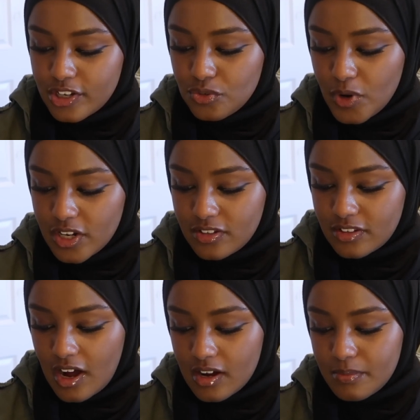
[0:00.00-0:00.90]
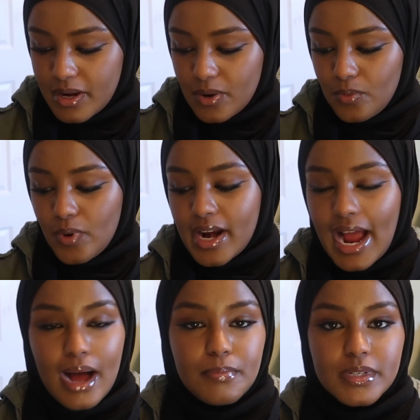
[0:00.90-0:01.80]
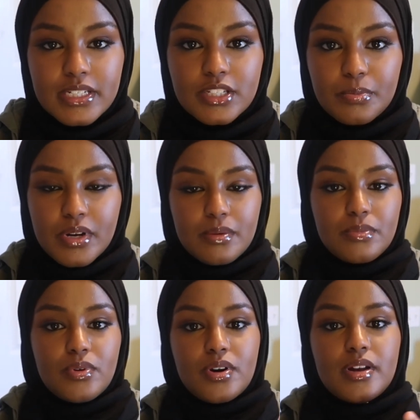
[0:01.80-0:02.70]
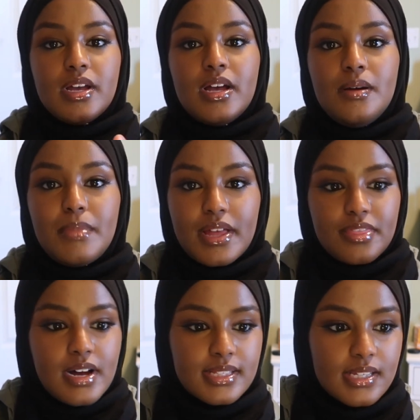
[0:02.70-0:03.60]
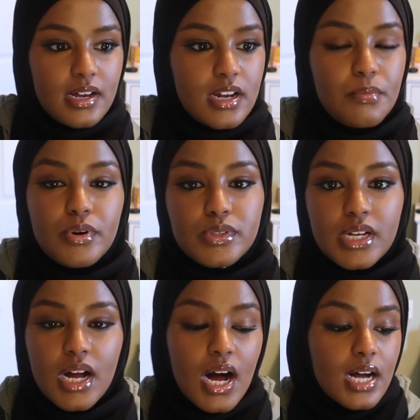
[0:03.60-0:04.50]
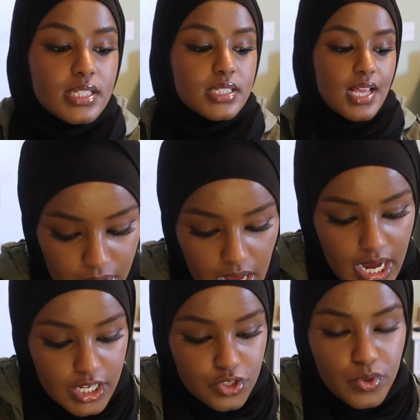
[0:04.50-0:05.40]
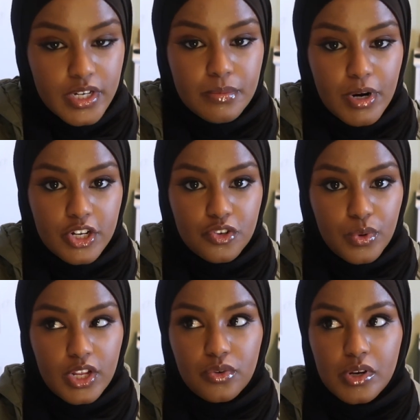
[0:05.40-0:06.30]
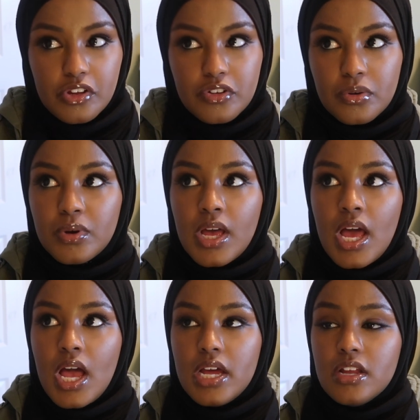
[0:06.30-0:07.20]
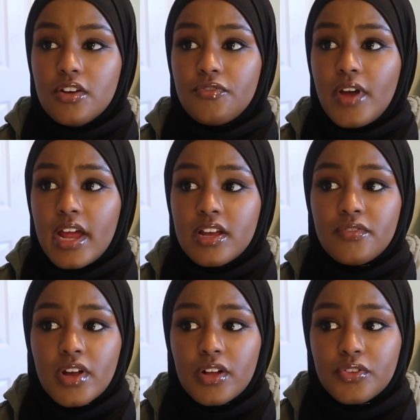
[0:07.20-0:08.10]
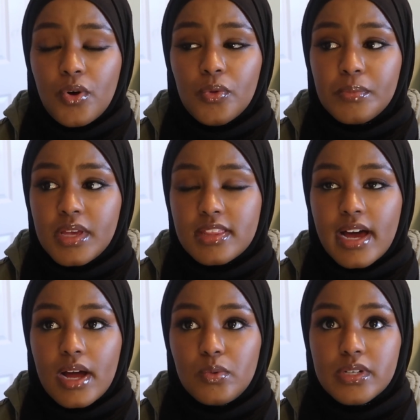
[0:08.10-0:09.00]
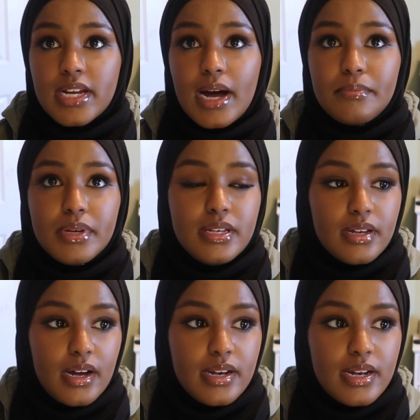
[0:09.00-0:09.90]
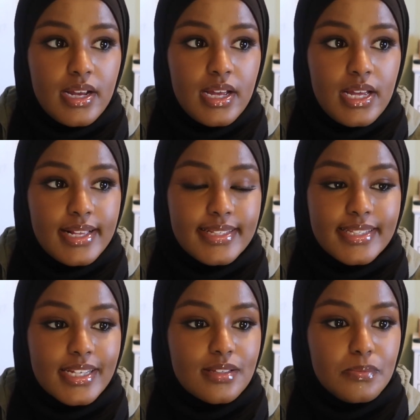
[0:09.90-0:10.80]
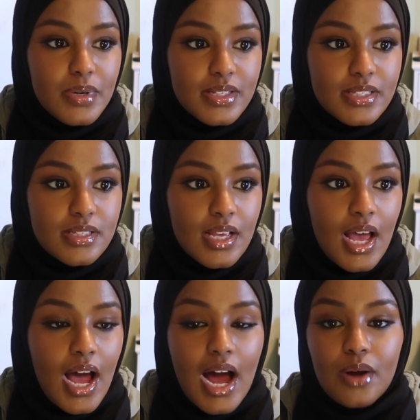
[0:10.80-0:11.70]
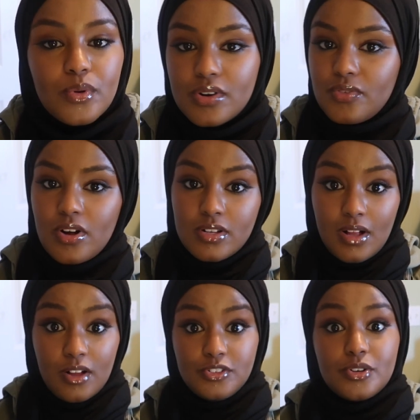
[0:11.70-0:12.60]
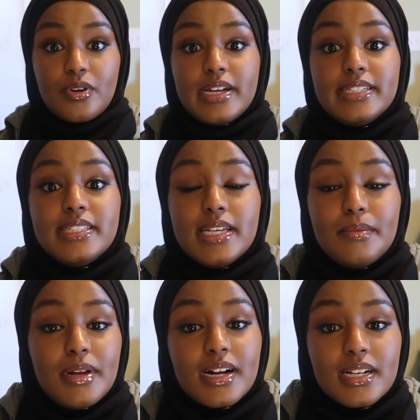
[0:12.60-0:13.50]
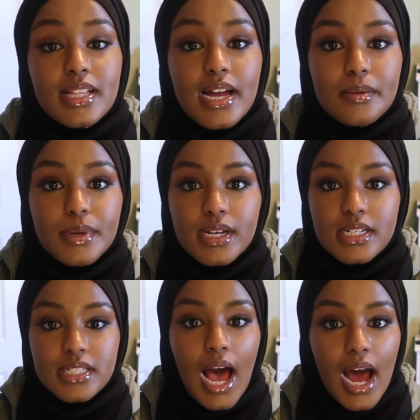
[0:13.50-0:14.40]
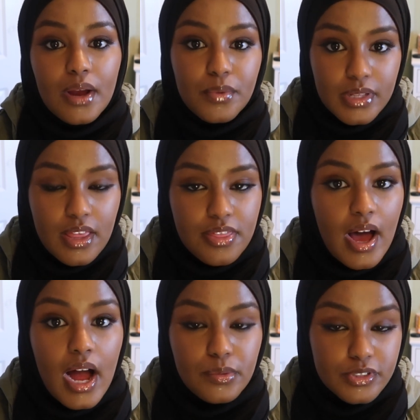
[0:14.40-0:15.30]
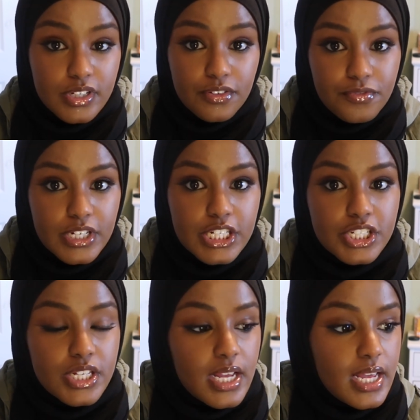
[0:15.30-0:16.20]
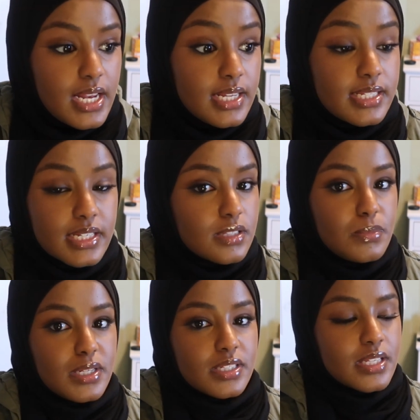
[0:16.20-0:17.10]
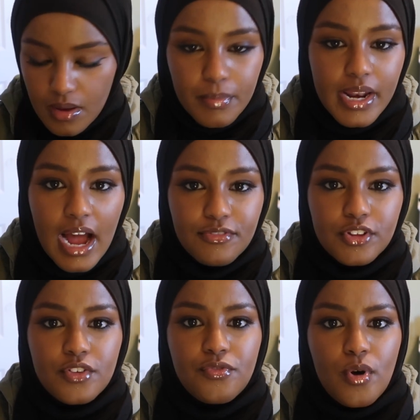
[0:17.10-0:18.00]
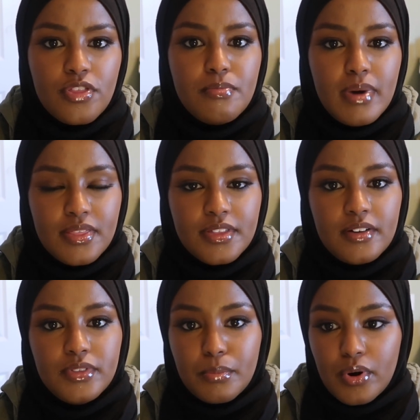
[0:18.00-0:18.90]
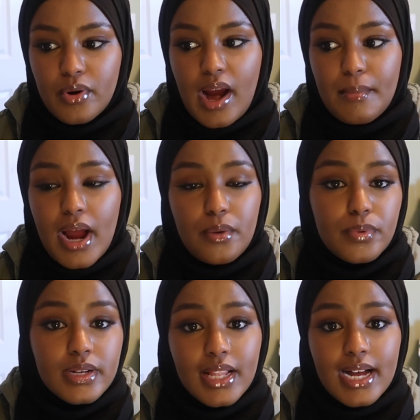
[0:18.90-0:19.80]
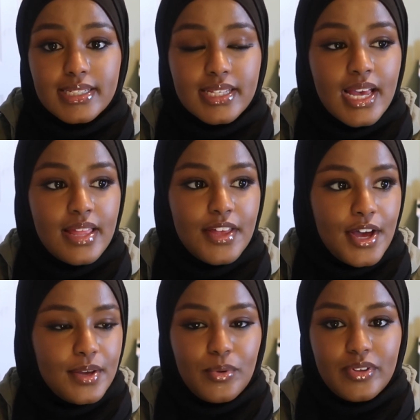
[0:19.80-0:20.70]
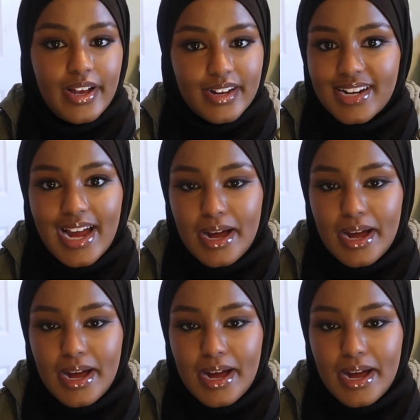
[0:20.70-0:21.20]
I just wanted to talk about what happened in Springboard, my thoughts on it, pros and cons. I joined March 2022, and if any of y'all told me that I would not be done in 6 months, I would have called you crazy, I'm not gonna lie, because I really thought I was gonna finish in 6 months. But after the 4th month of the program, I realized that it was not gonna